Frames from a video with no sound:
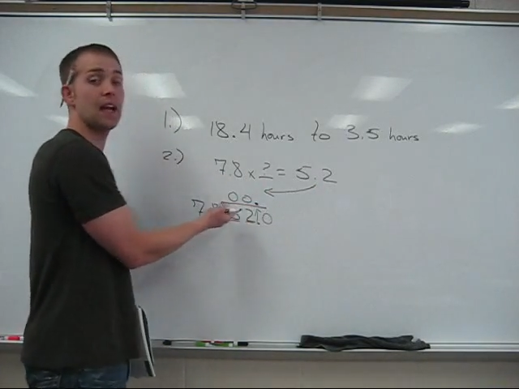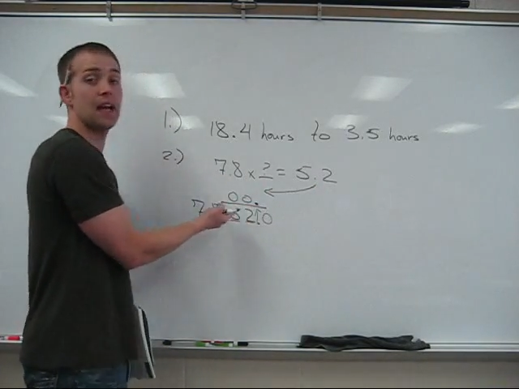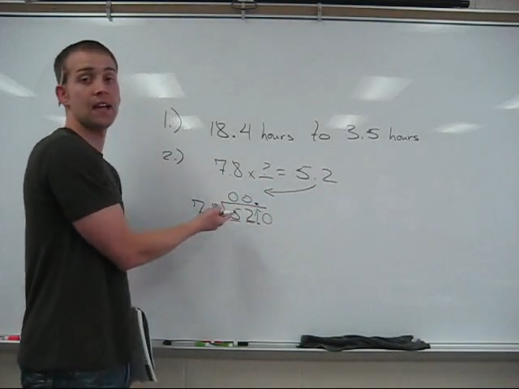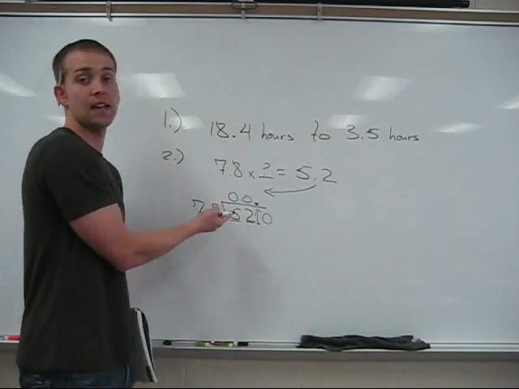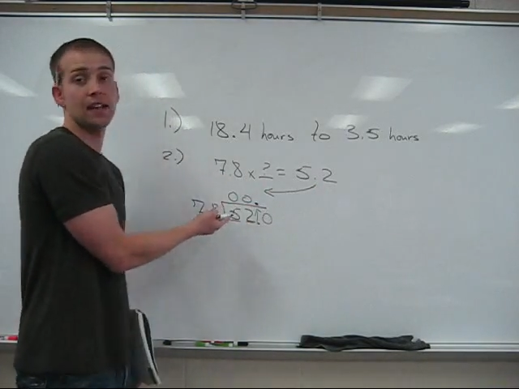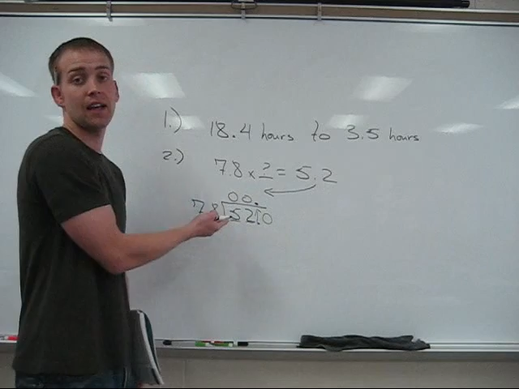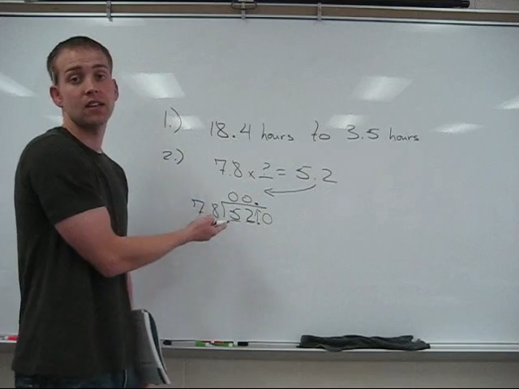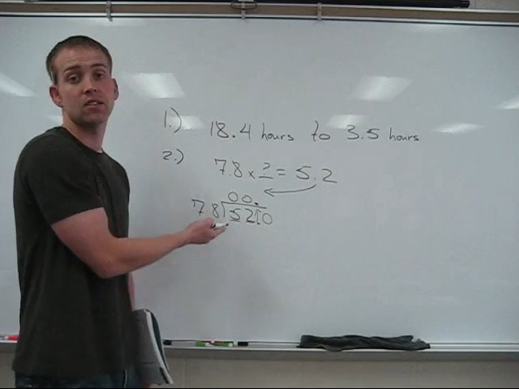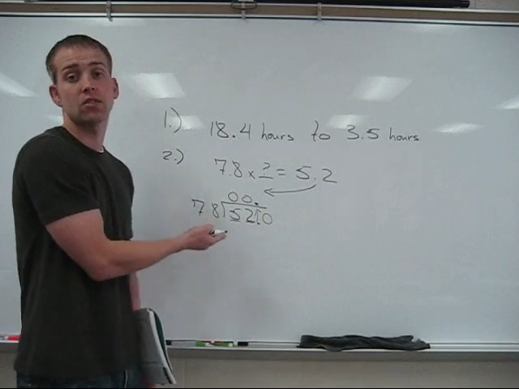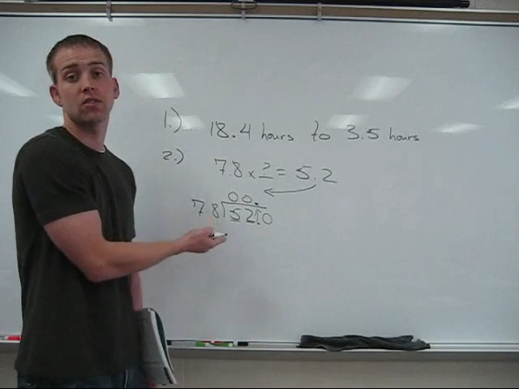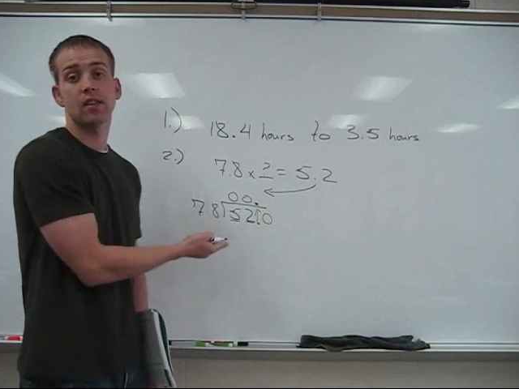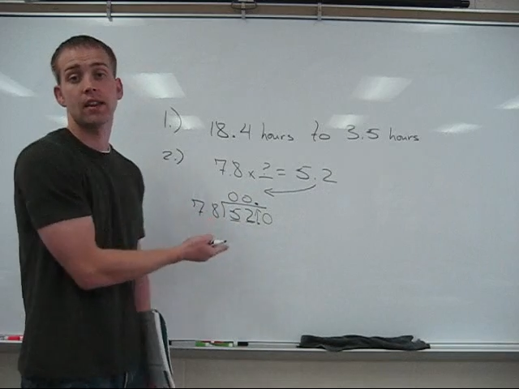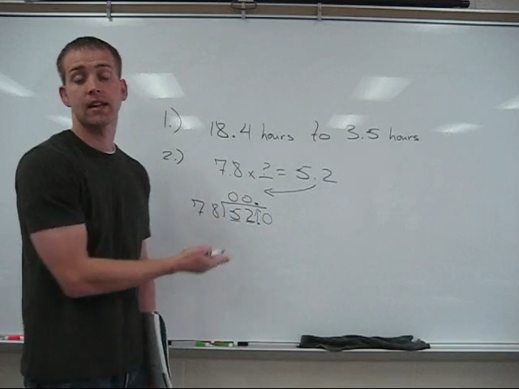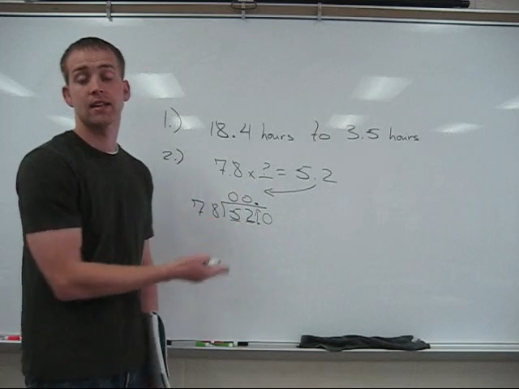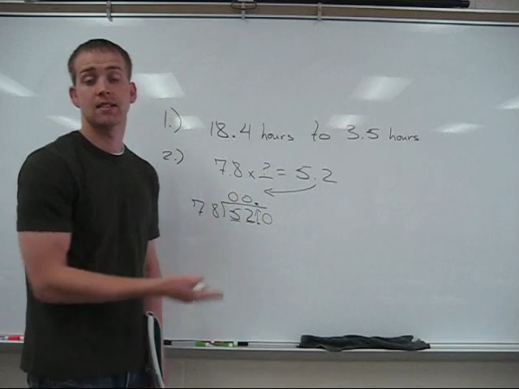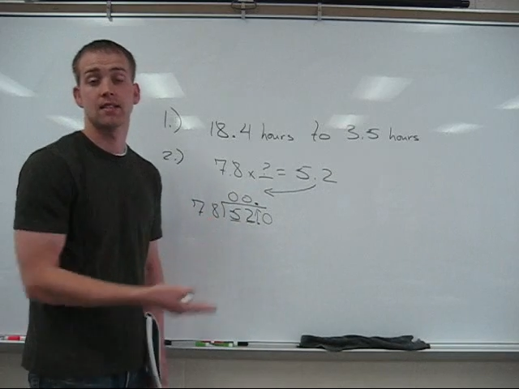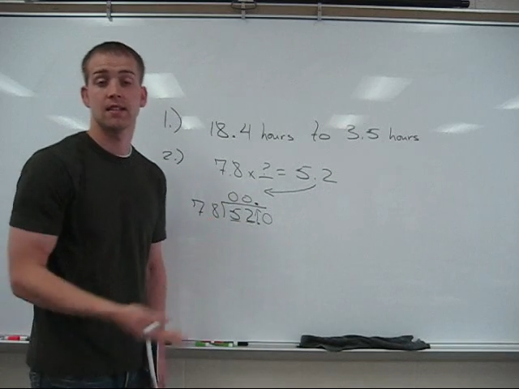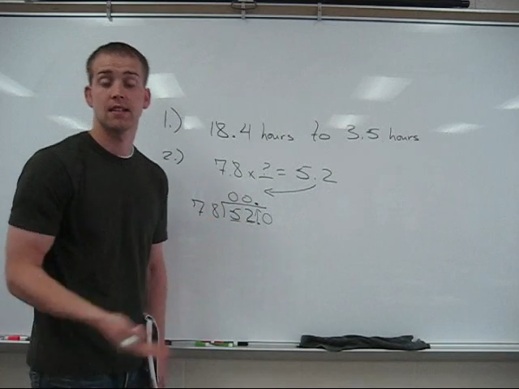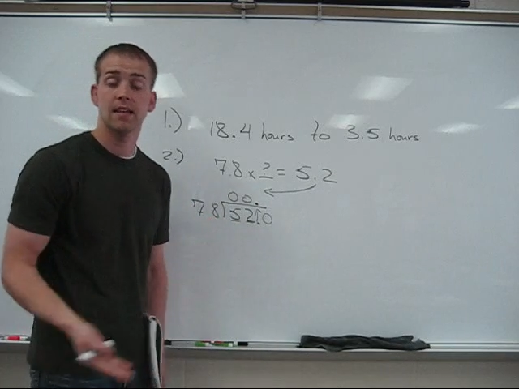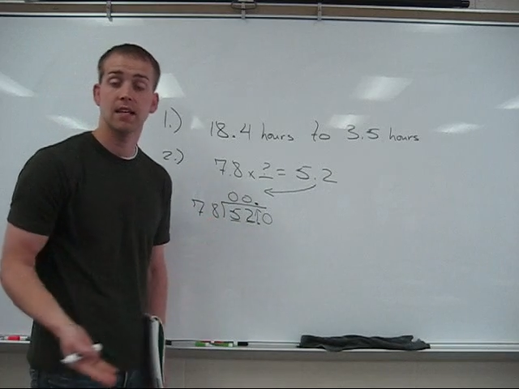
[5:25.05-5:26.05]
And the answer to
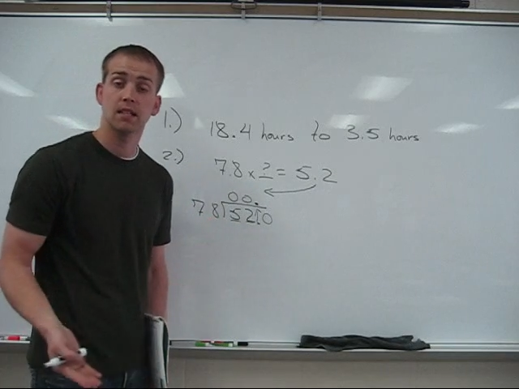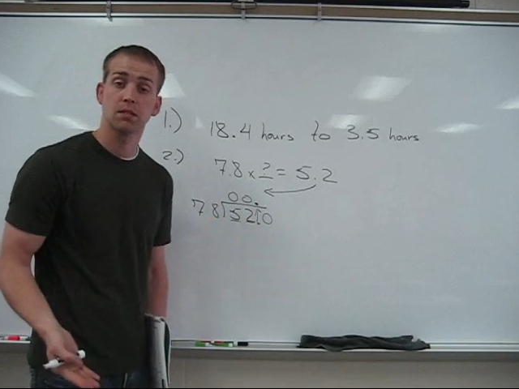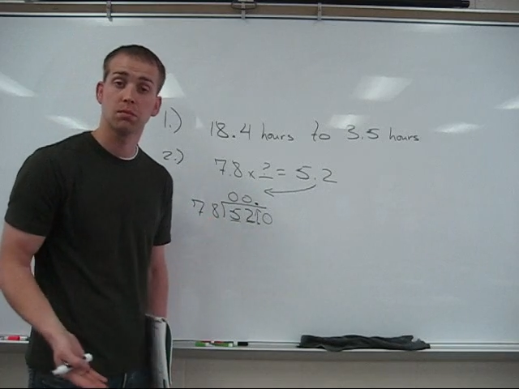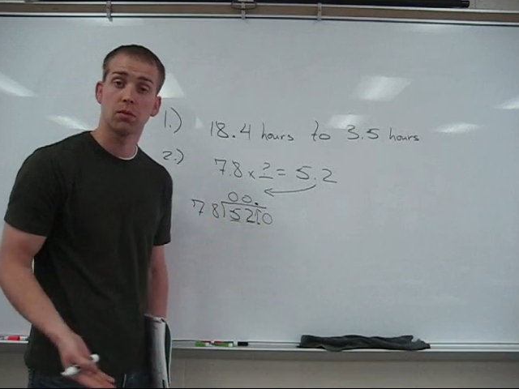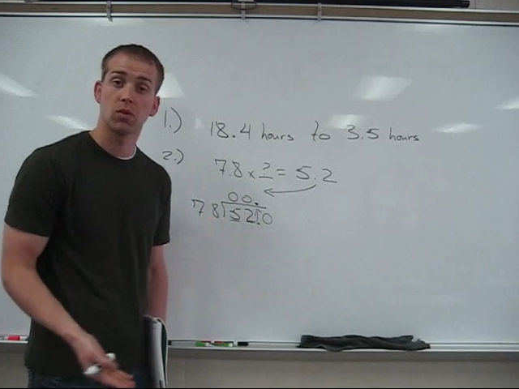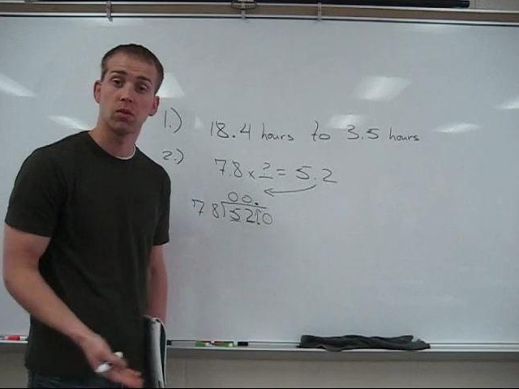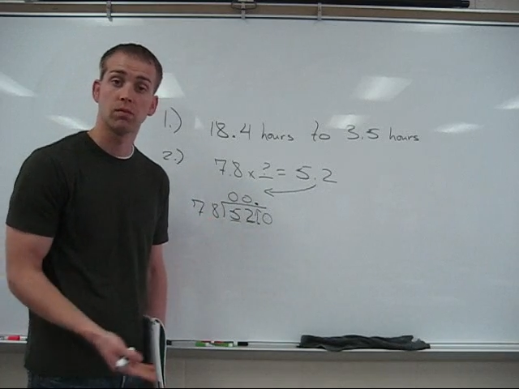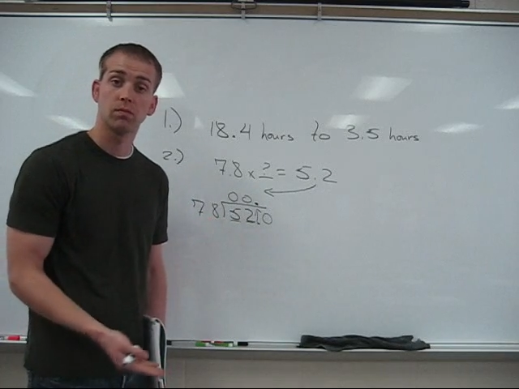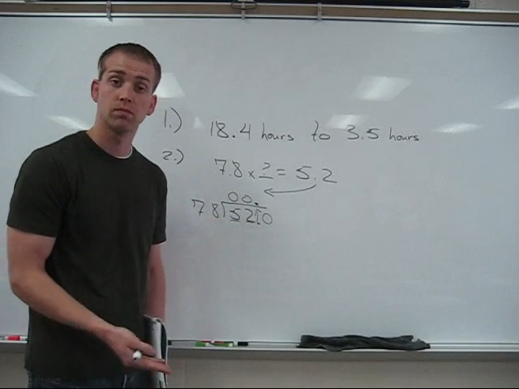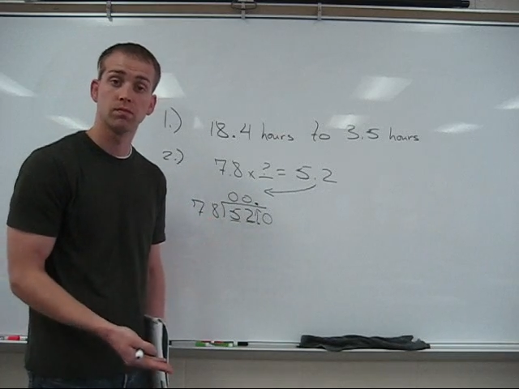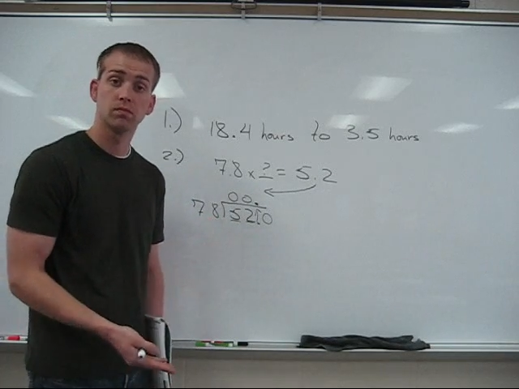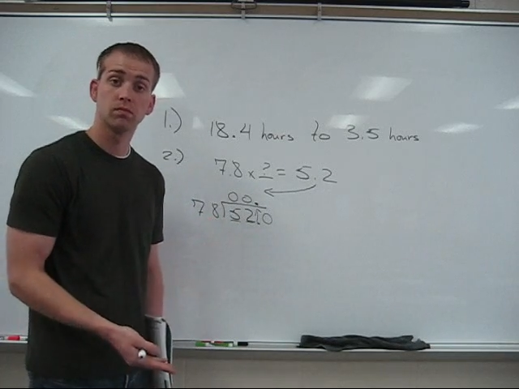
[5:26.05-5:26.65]
that is a decimal.